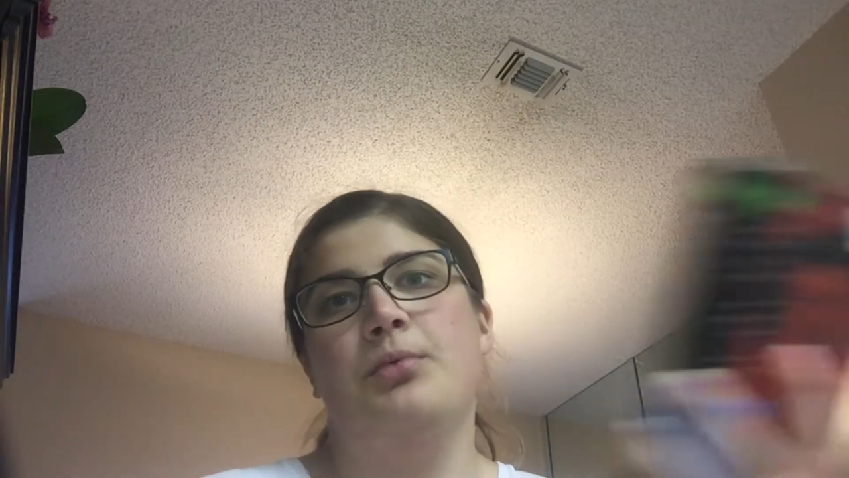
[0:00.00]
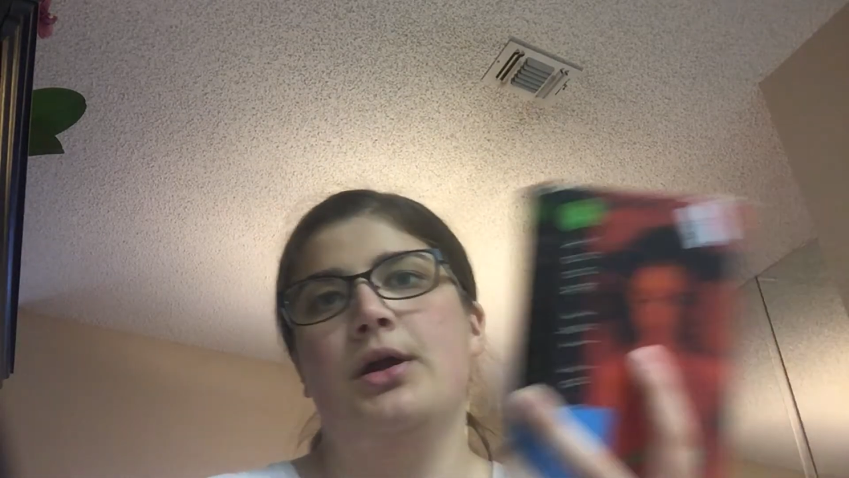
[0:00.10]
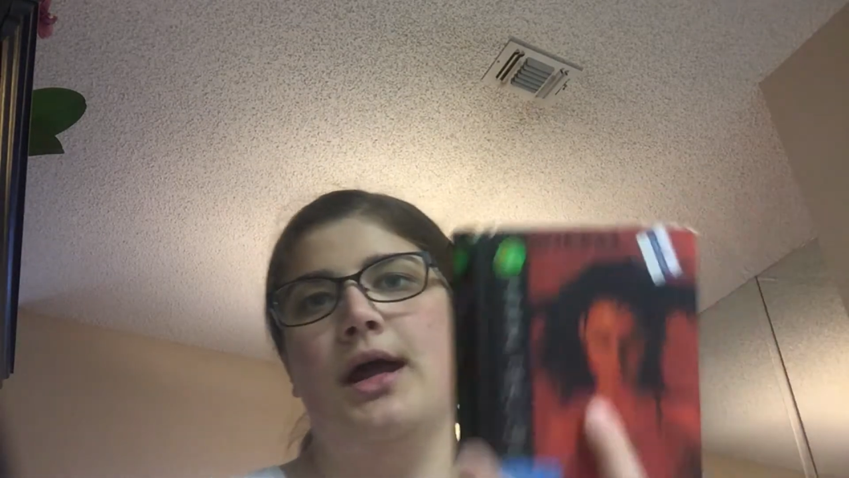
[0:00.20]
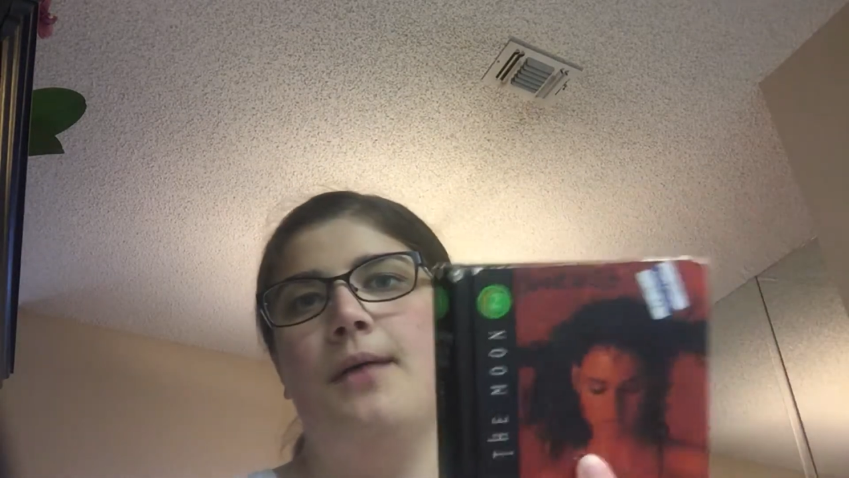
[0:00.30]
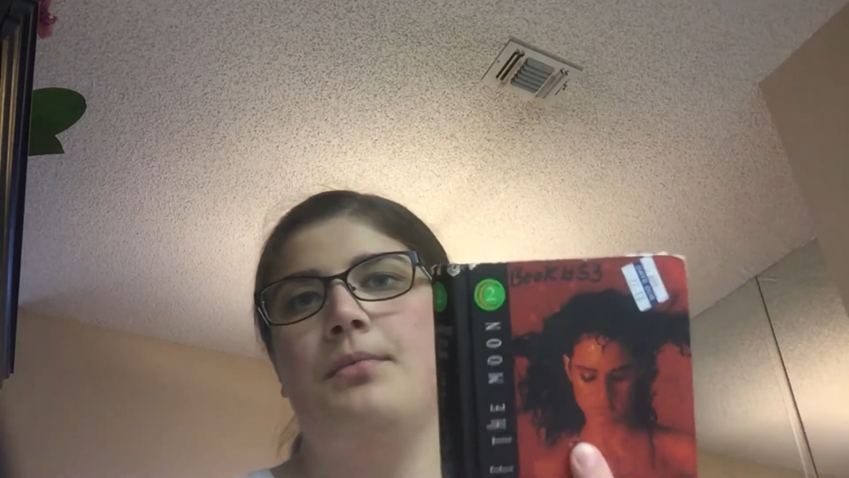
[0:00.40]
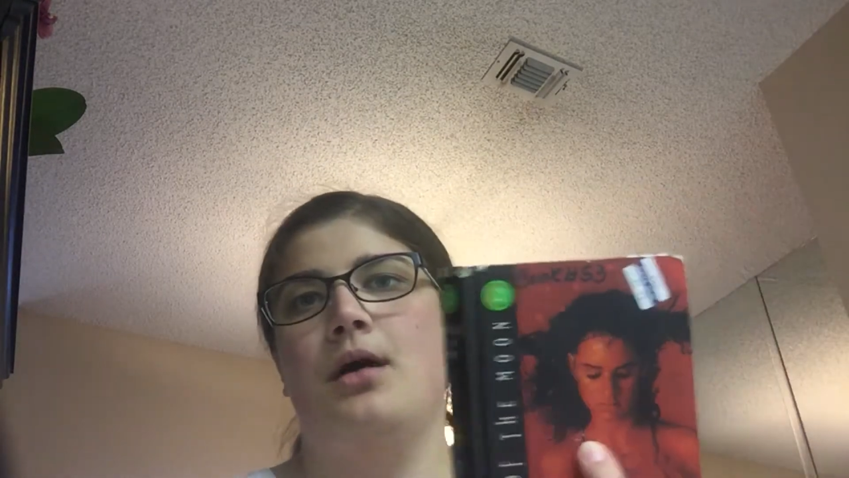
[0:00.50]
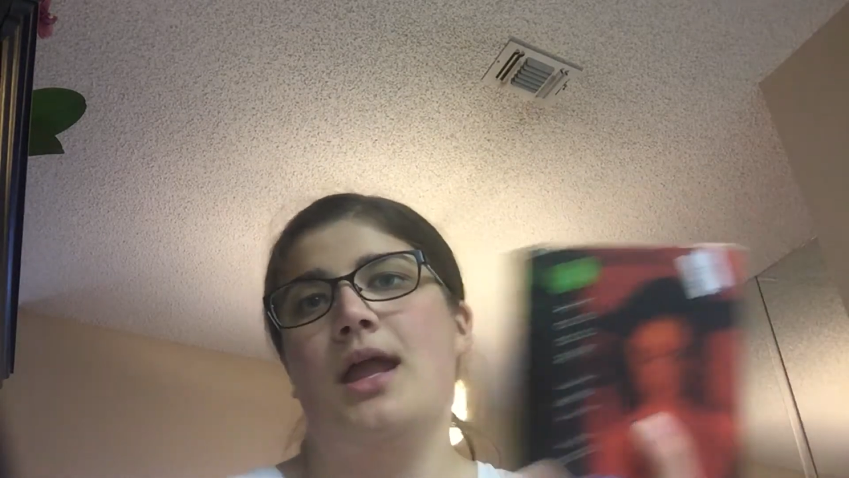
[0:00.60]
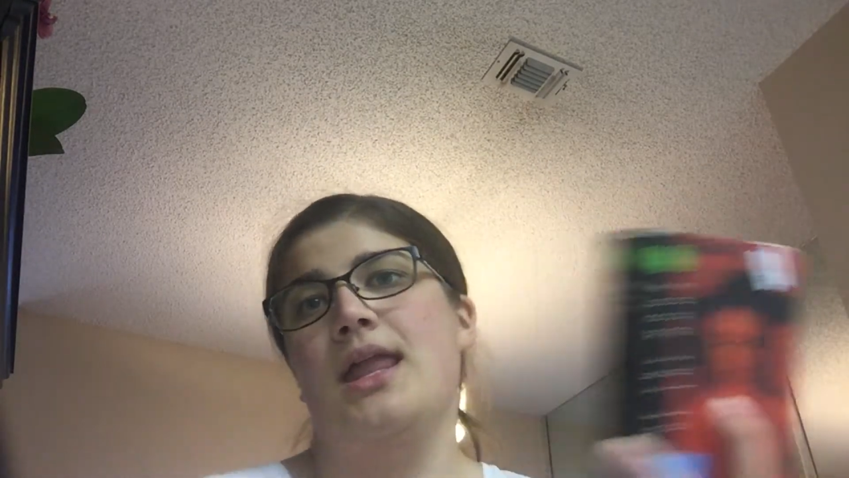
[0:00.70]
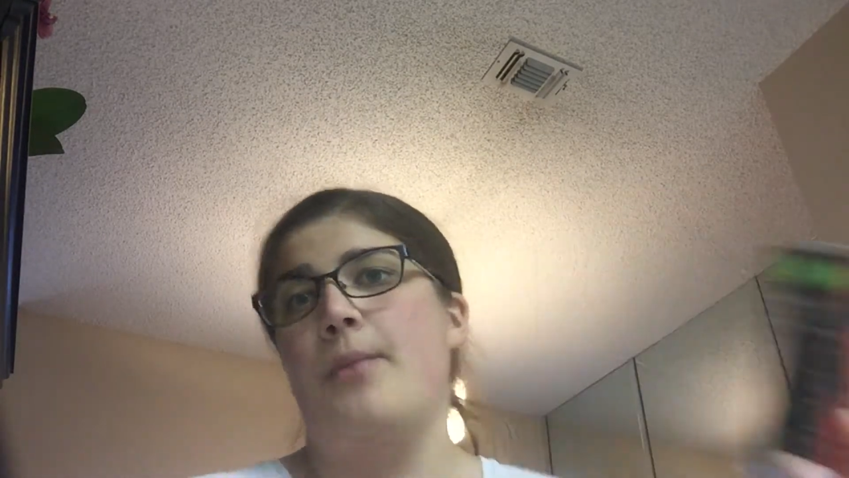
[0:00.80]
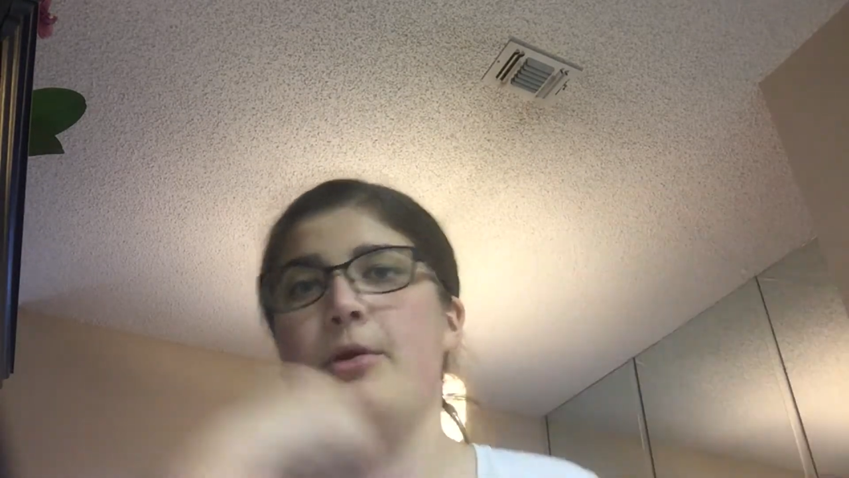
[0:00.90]
book up,
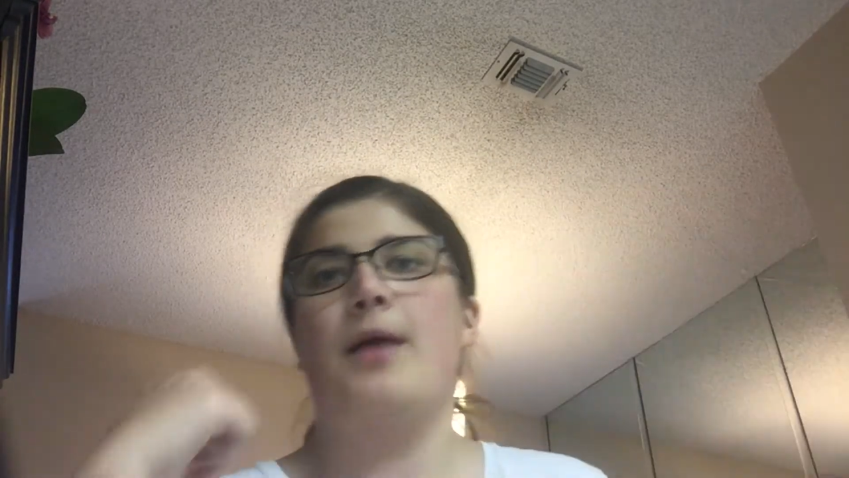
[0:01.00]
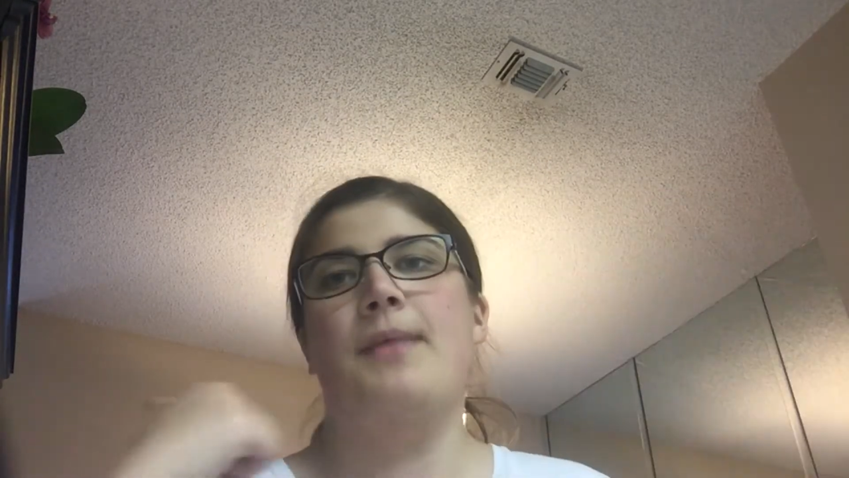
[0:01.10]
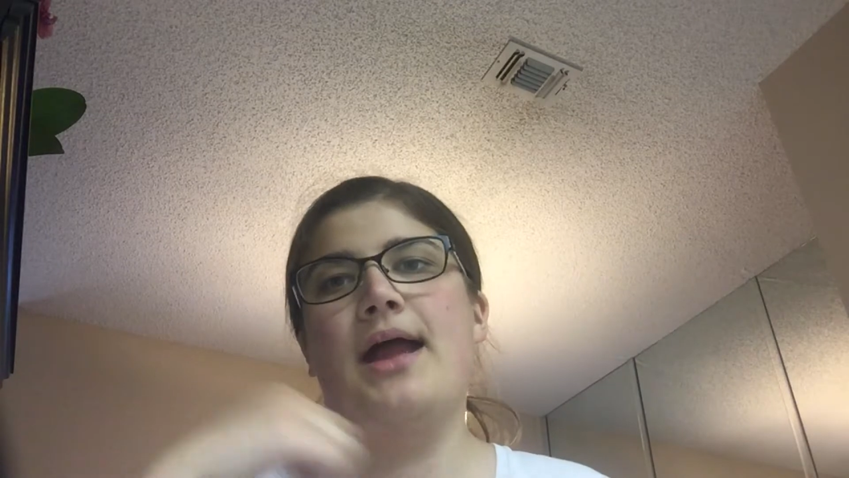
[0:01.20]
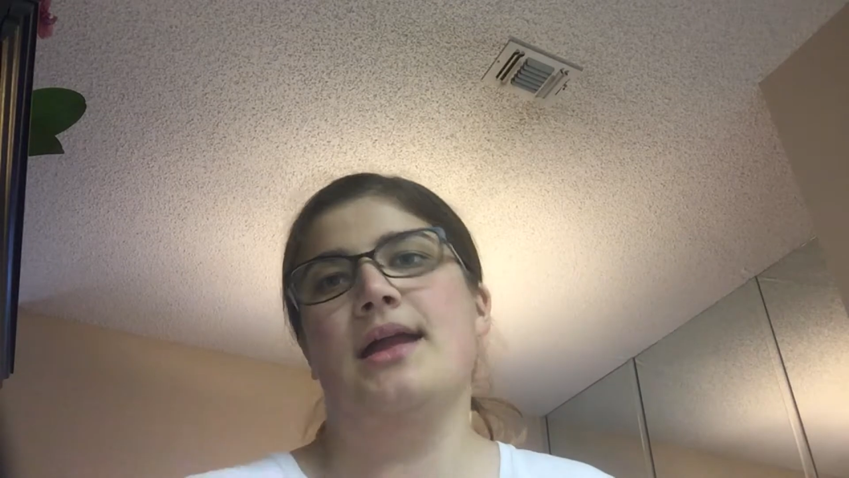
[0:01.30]
and I'll be right back.